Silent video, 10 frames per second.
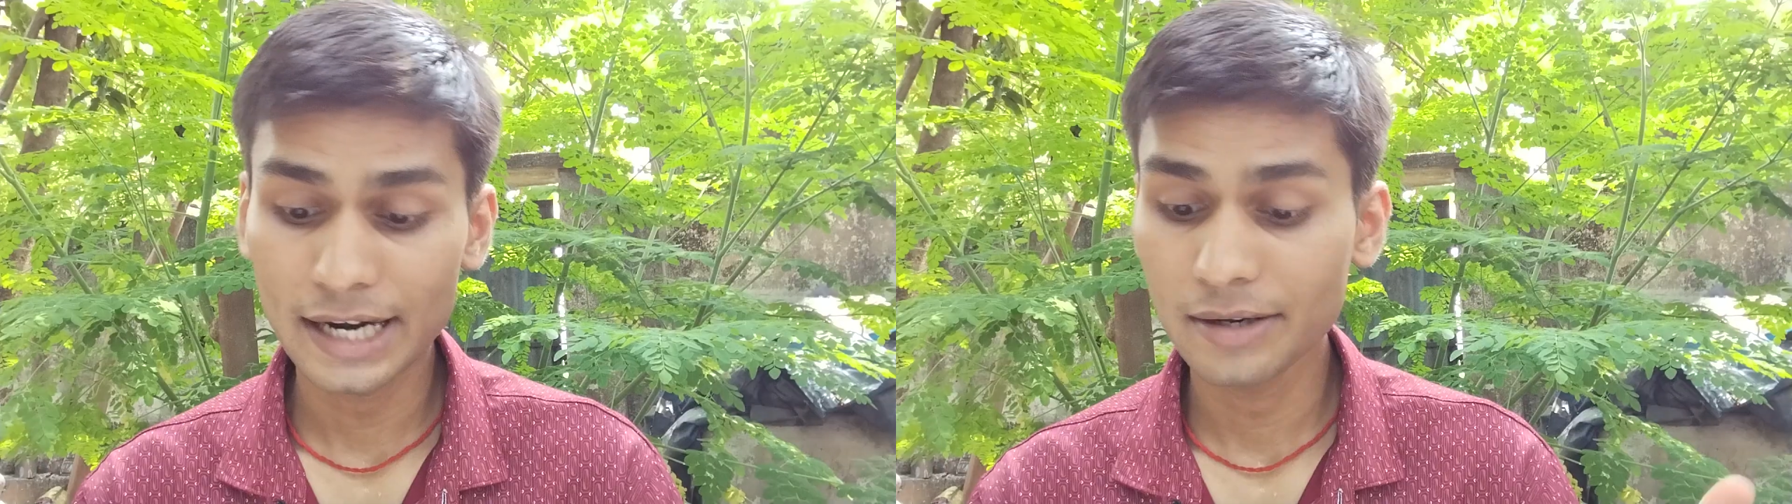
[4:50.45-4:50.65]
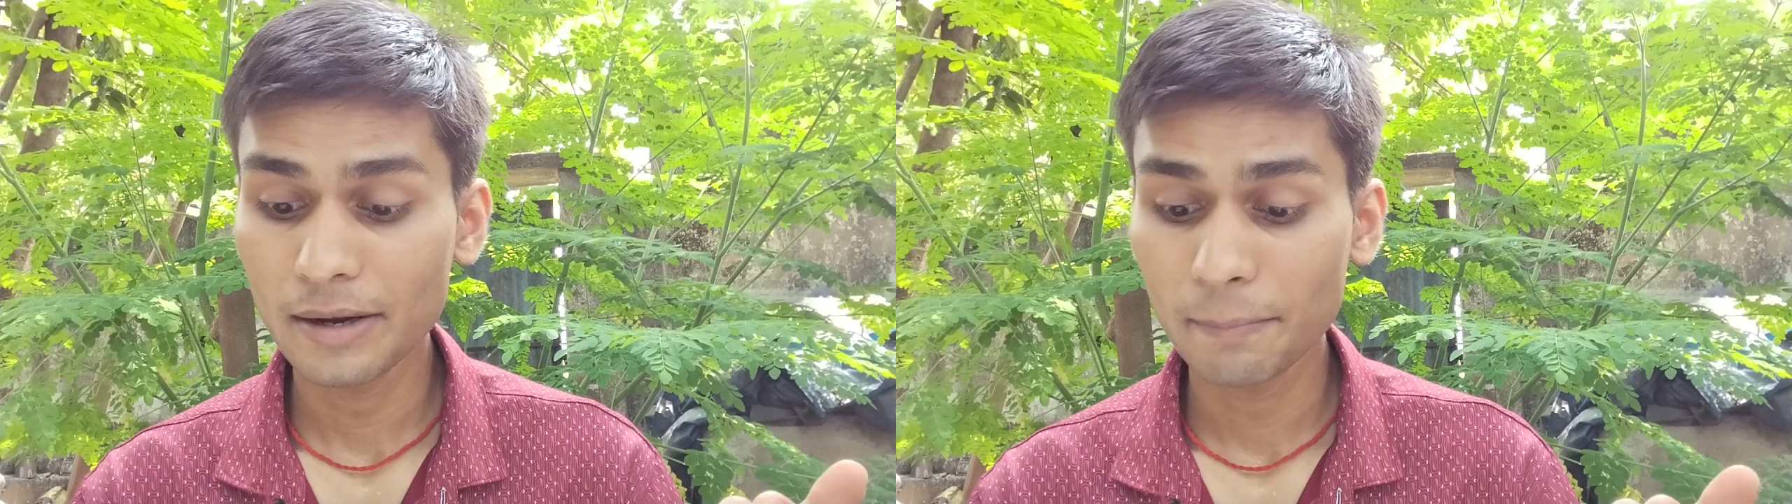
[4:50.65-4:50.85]

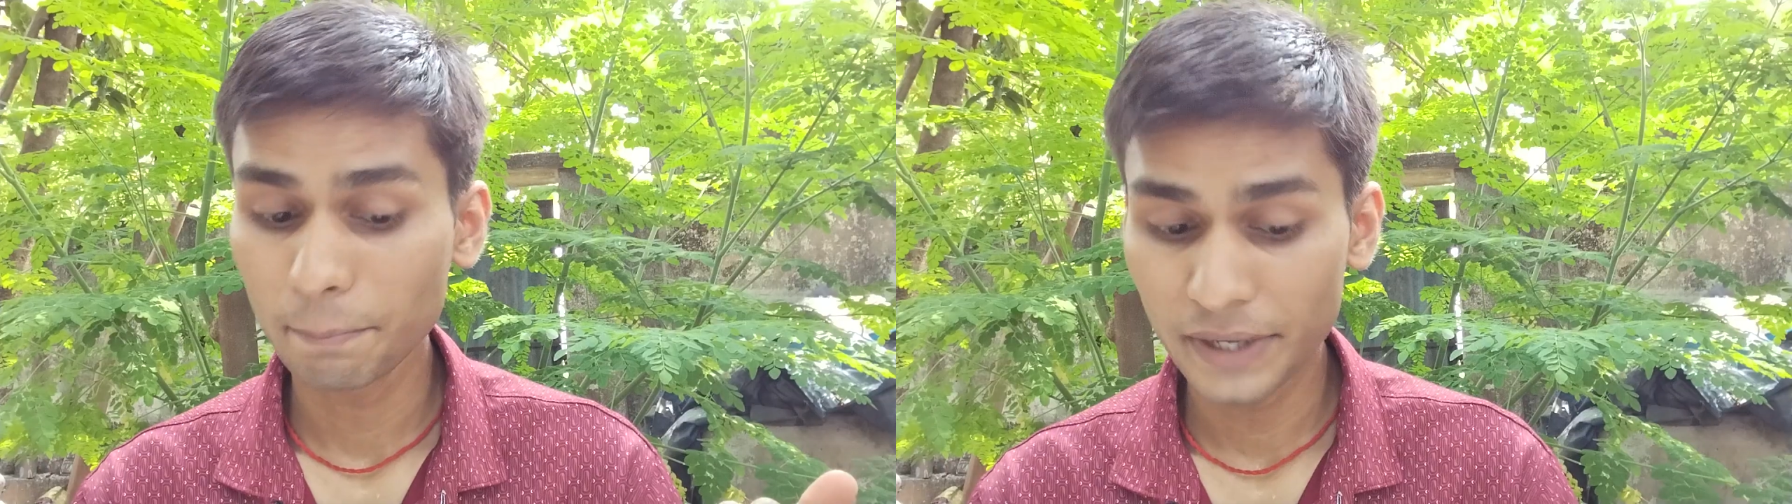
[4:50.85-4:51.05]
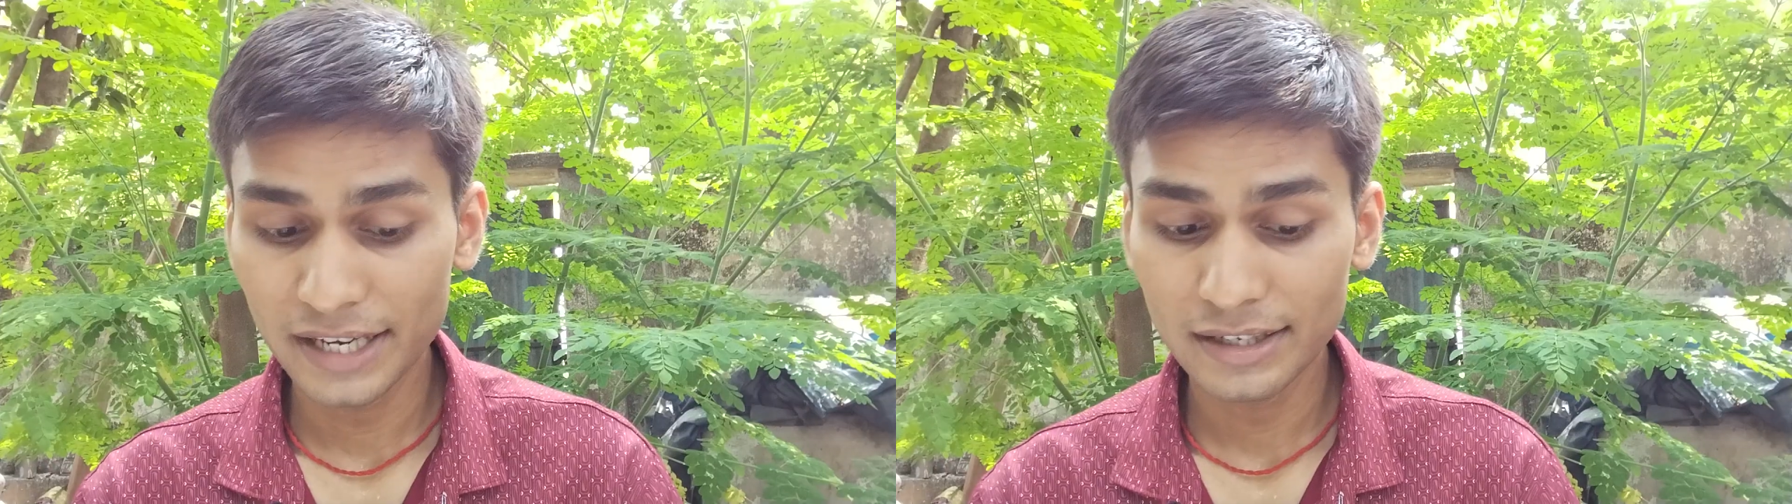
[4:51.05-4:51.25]
and
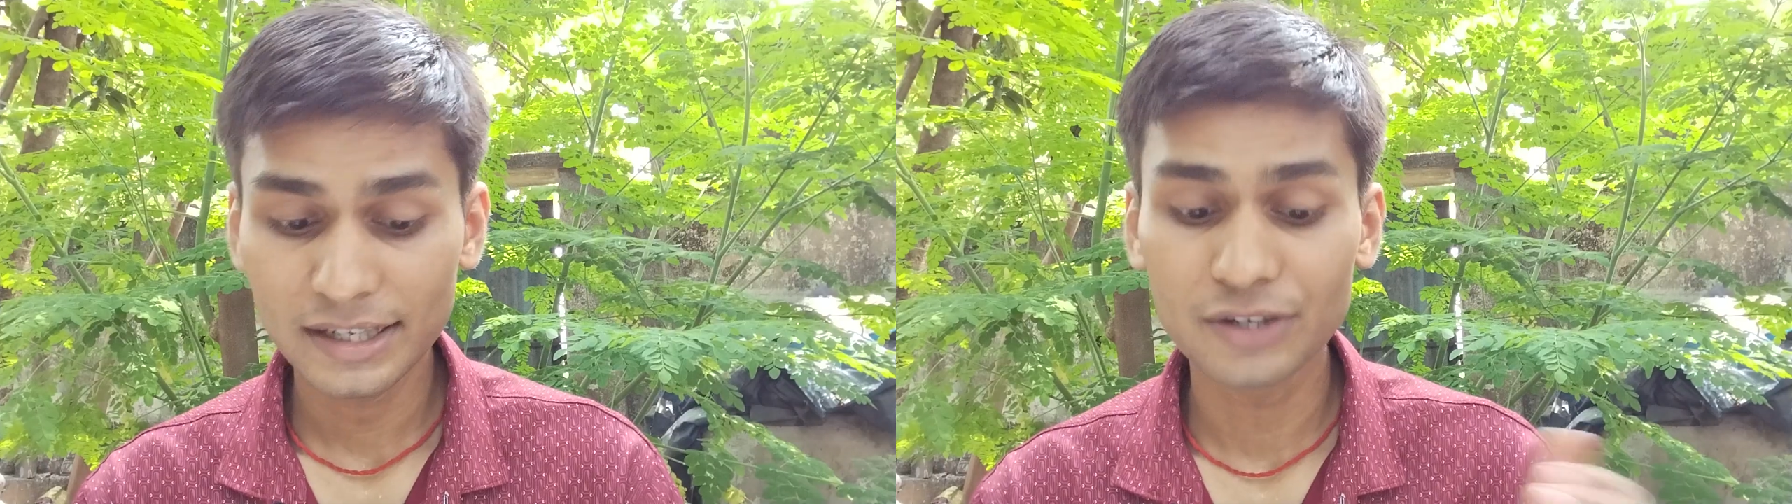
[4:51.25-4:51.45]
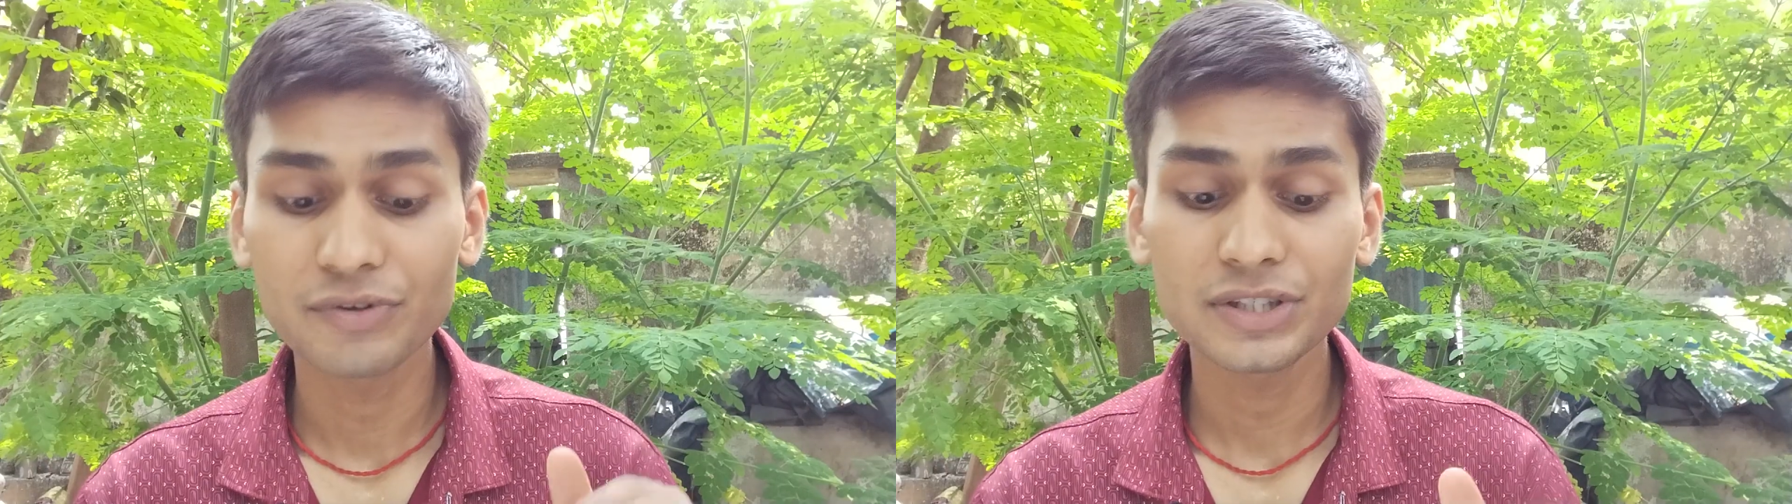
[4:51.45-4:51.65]

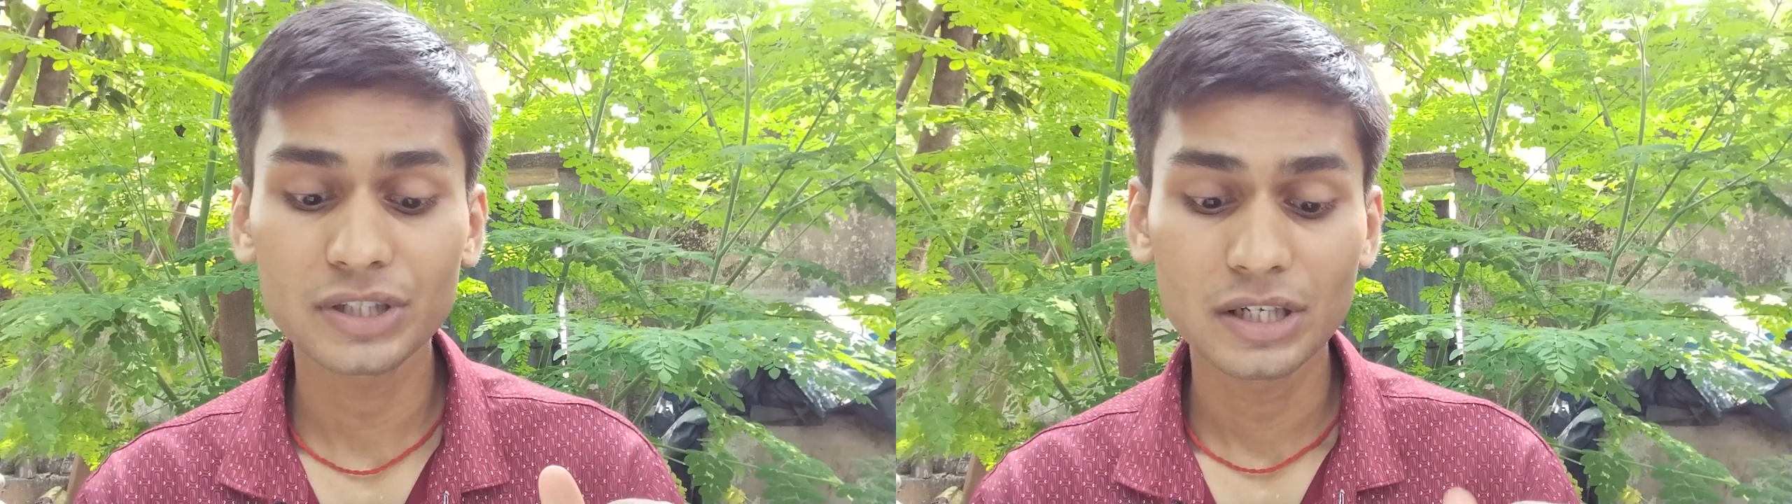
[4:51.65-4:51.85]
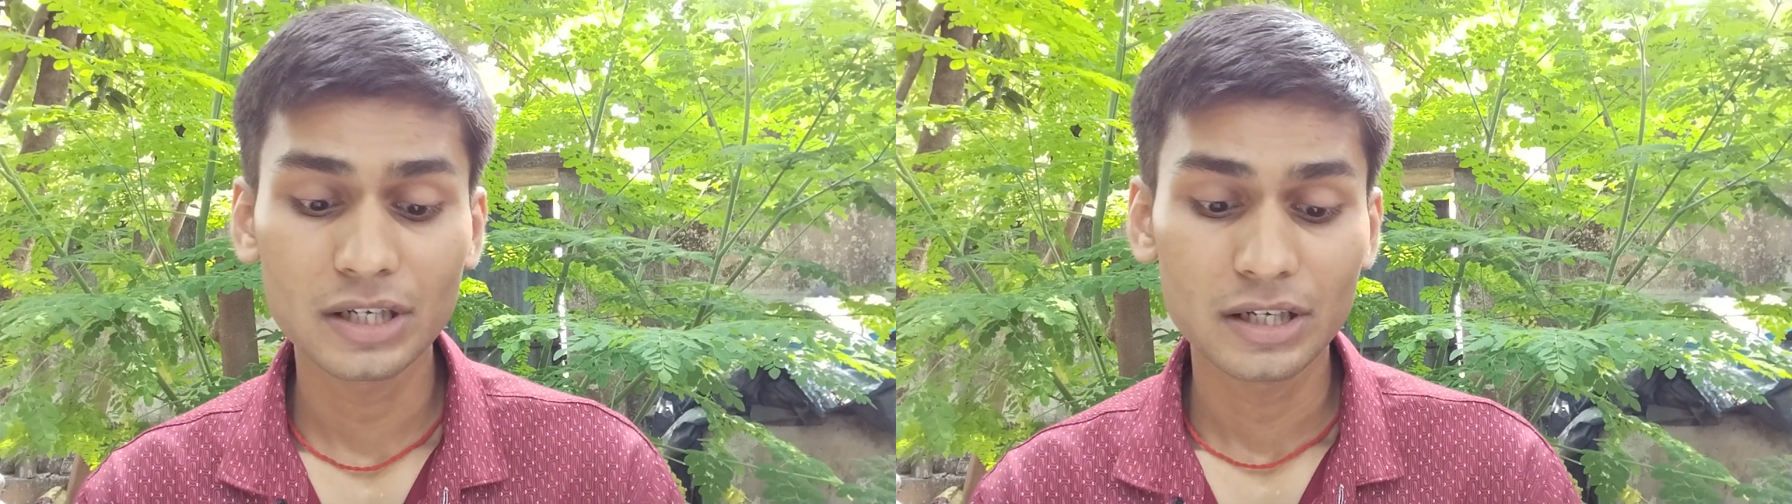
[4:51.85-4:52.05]
brain in which